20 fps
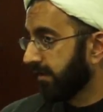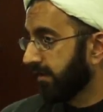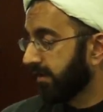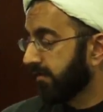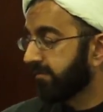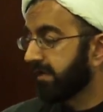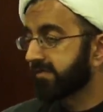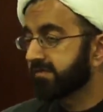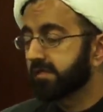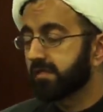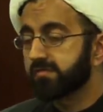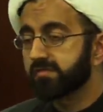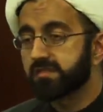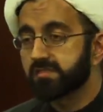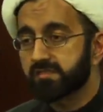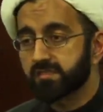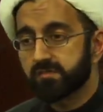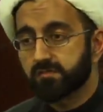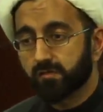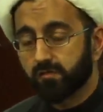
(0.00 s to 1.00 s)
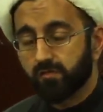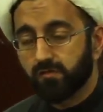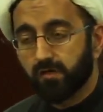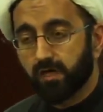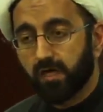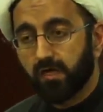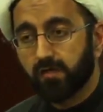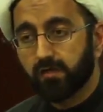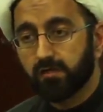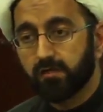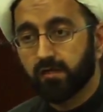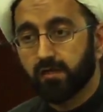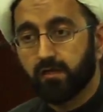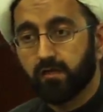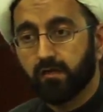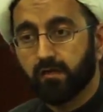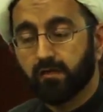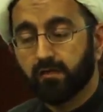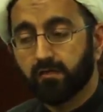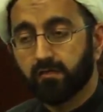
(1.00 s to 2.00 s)
Allah tells us in the Quran
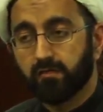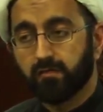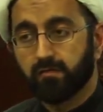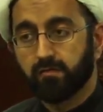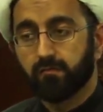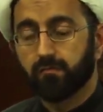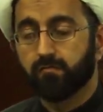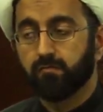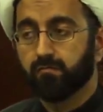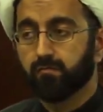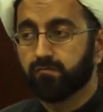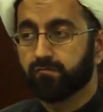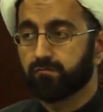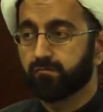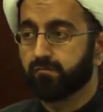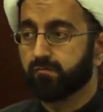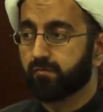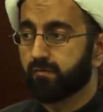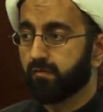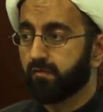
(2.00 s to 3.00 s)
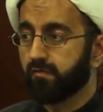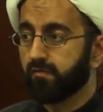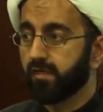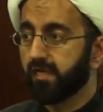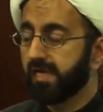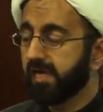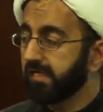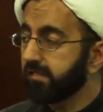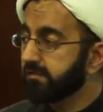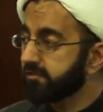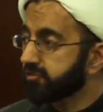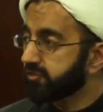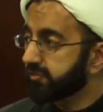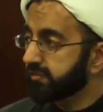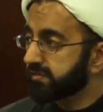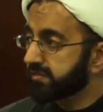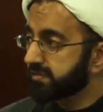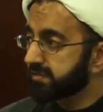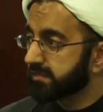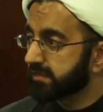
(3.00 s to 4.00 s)
that
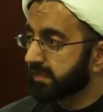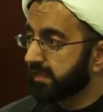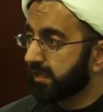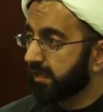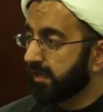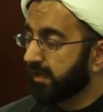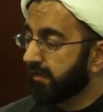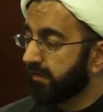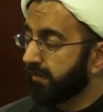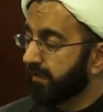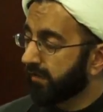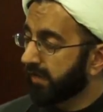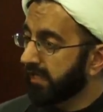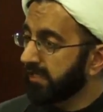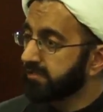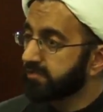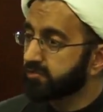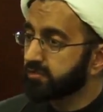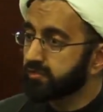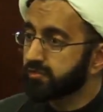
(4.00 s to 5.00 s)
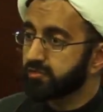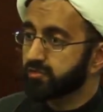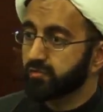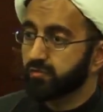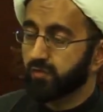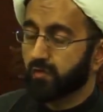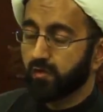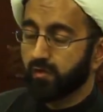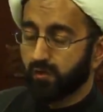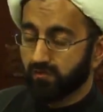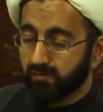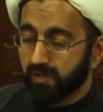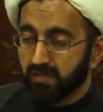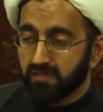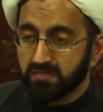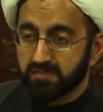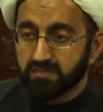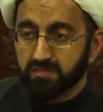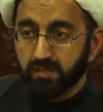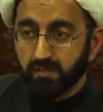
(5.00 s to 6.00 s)
angels, there are angels, Allah
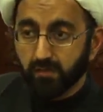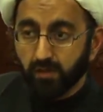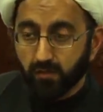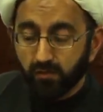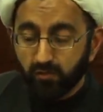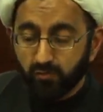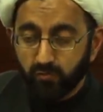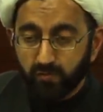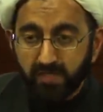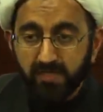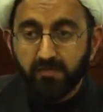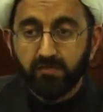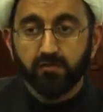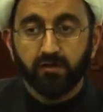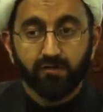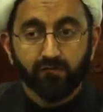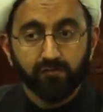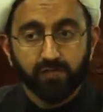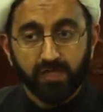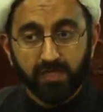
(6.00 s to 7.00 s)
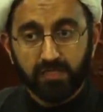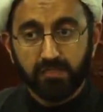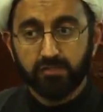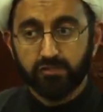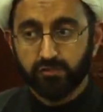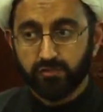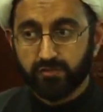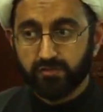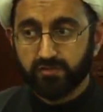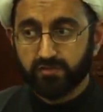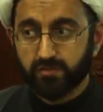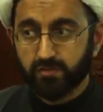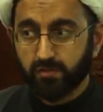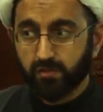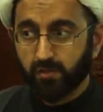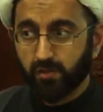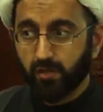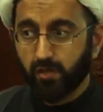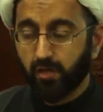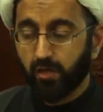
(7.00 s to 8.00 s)
is the creator of the angels.
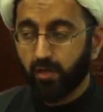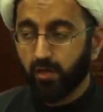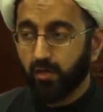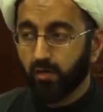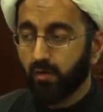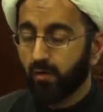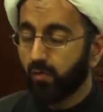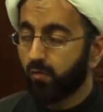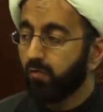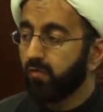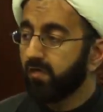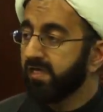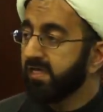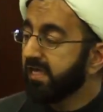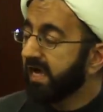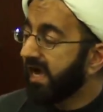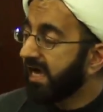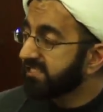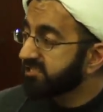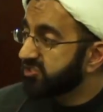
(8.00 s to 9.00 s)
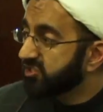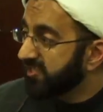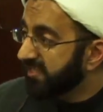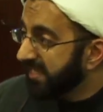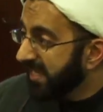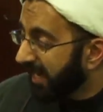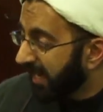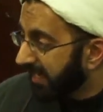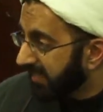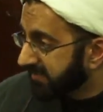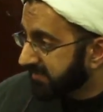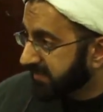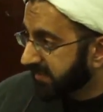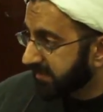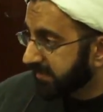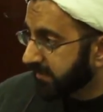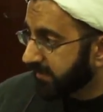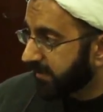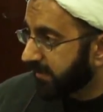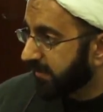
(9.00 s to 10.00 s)
Uli
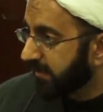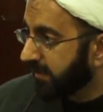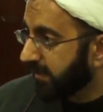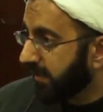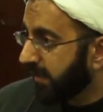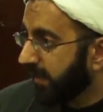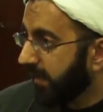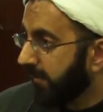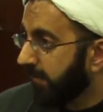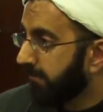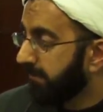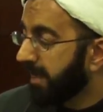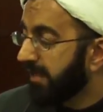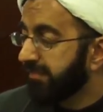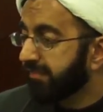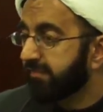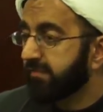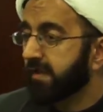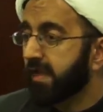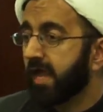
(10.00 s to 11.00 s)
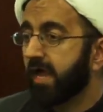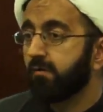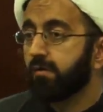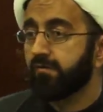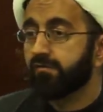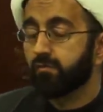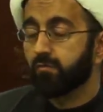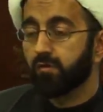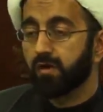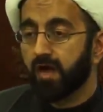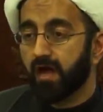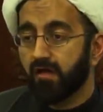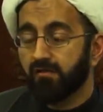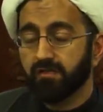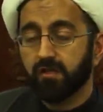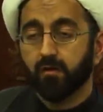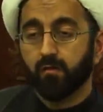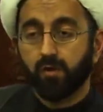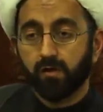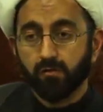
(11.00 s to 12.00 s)
ajnihatin mathna wa
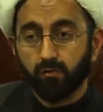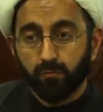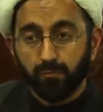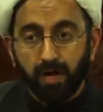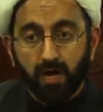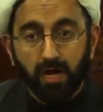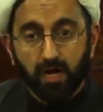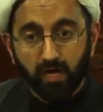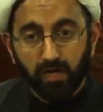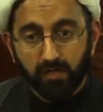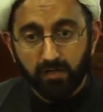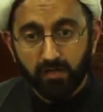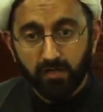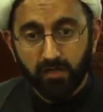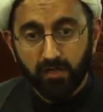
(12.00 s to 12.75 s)
thulatha wa ruba'.